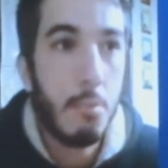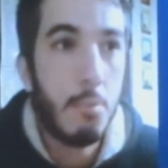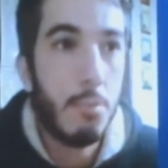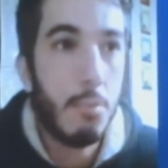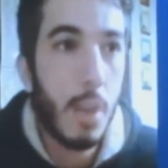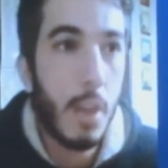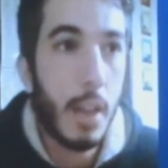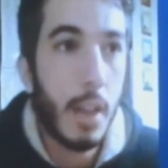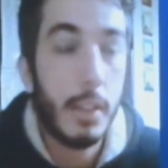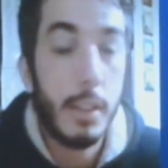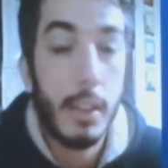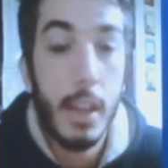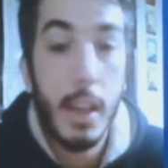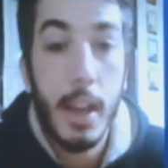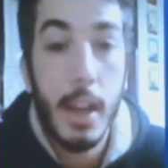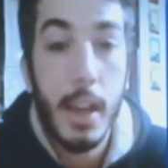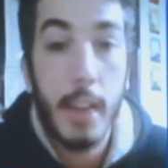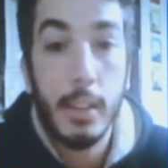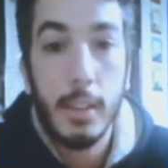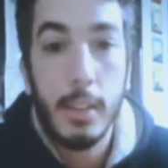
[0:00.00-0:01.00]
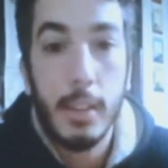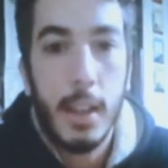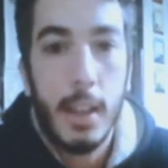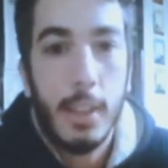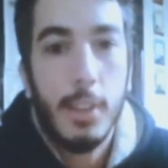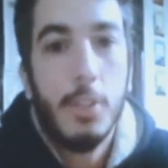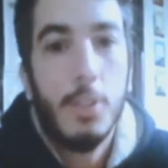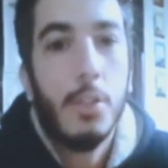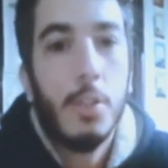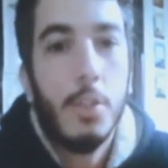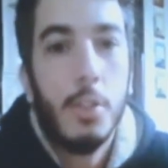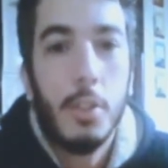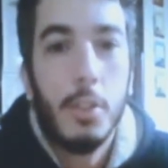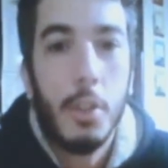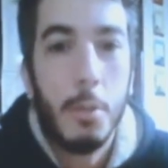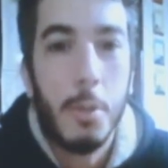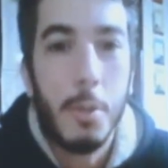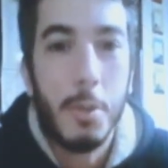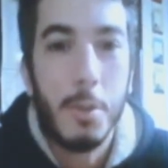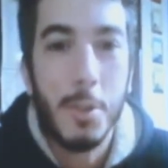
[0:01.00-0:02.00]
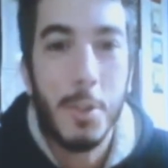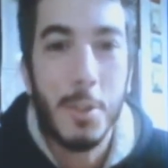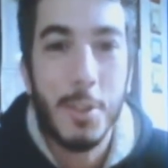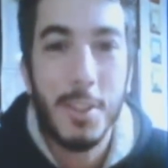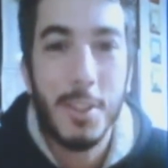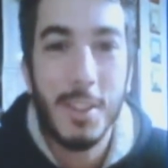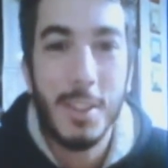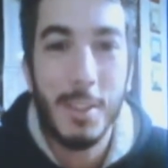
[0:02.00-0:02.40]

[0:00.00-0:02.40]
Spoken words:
At the end, I don't know, I mean, because